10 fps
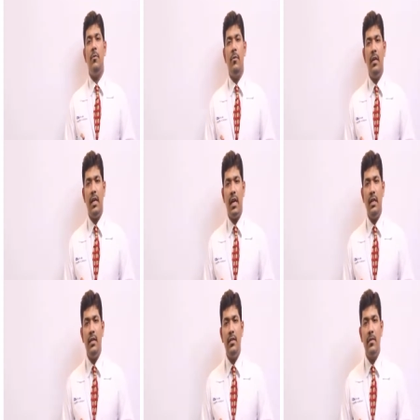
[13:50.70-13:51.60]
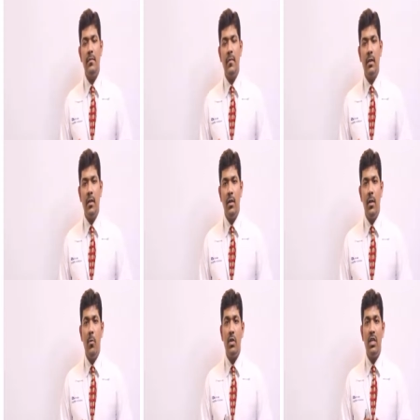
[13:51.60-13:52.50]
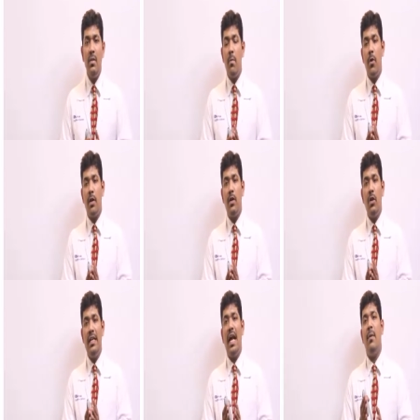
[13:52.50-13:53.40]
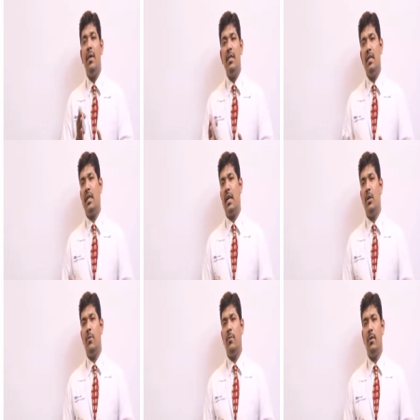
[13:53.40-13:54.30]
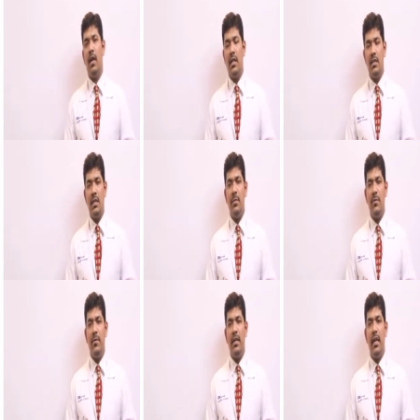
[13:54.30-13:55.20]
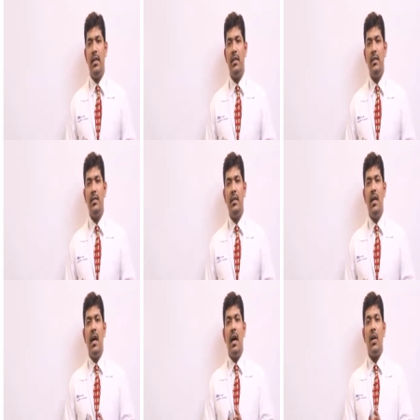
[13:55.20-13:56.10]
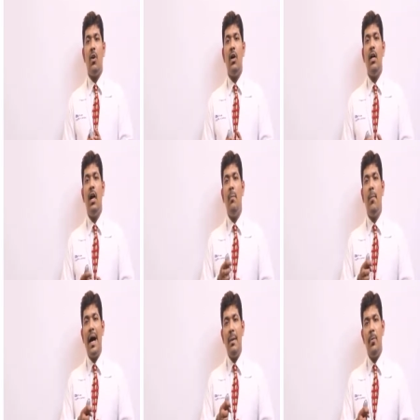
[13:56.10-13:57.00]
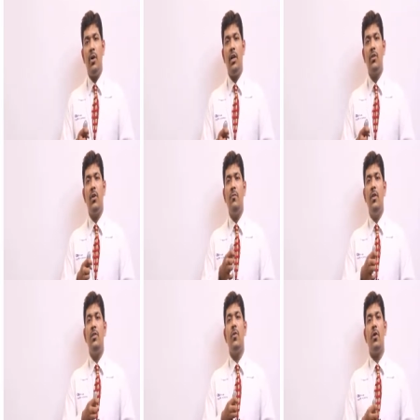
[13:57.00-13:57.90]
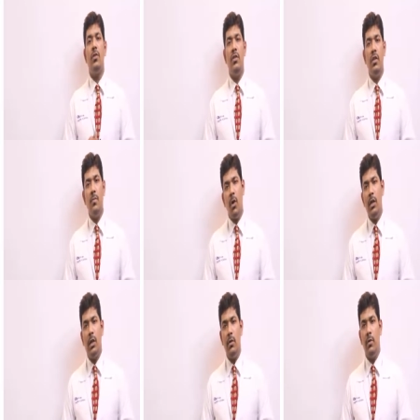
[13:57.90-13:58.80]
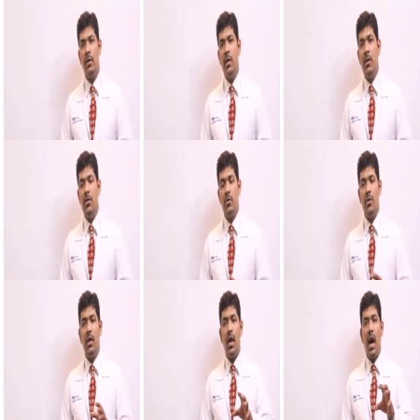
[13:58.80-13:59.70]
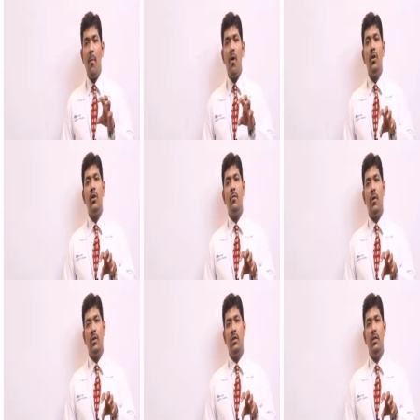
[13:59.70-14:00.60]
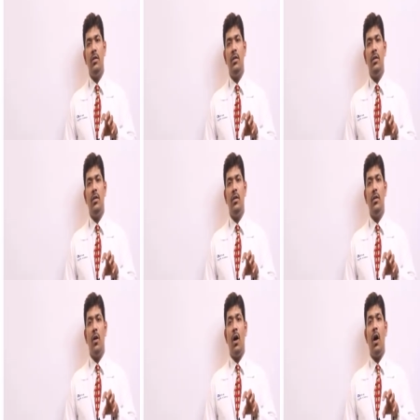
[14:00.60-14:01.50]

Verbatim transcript: of free radicals, the most important or damaging kind of uh, unstable free radicals are all byproducts of this oxygen molecule. So the amount of oxygen, the